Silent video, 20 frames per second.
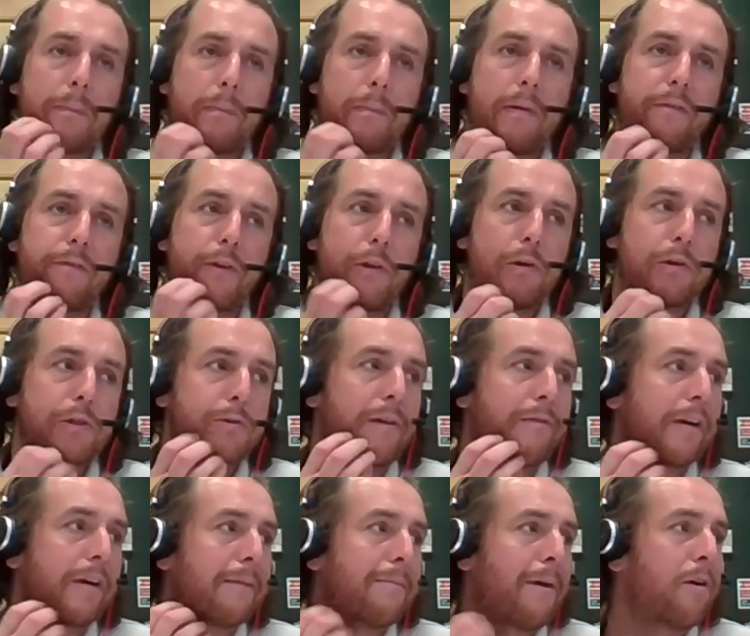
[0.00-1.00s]
and for those who
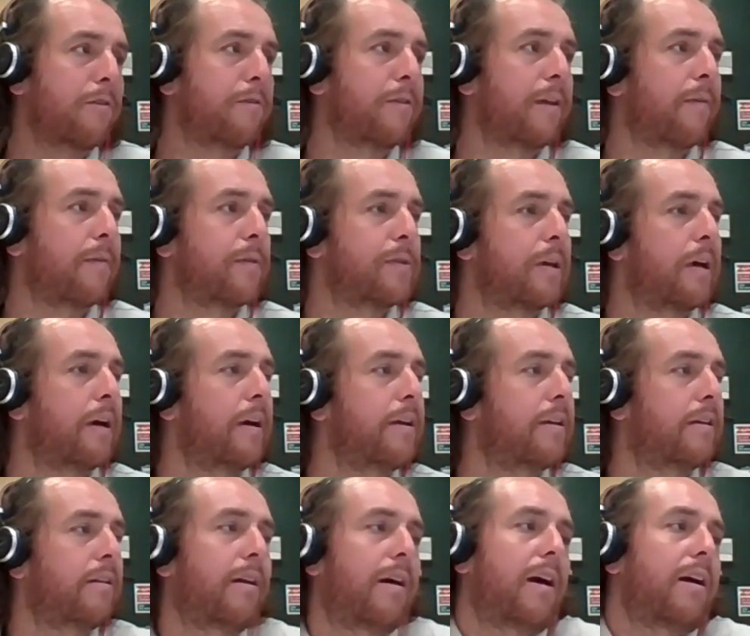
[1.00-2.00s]
haven't come out of the other side,
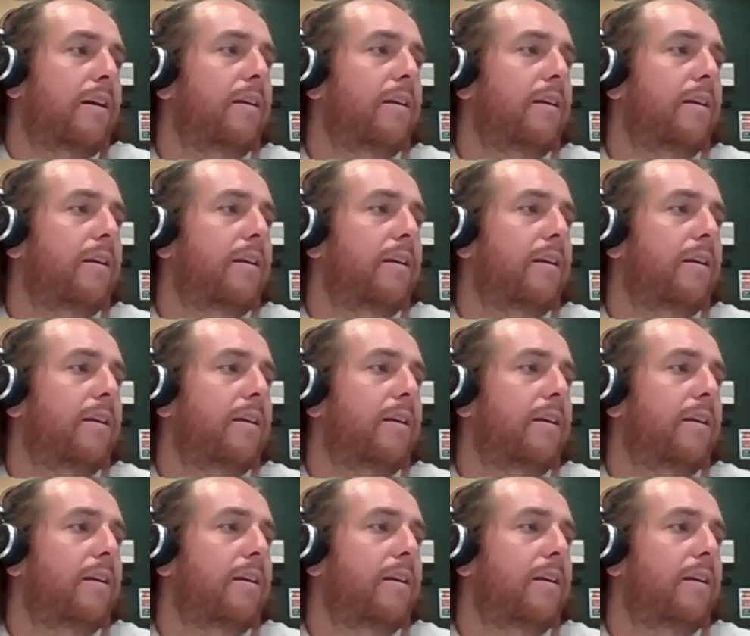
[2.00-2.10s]
and I,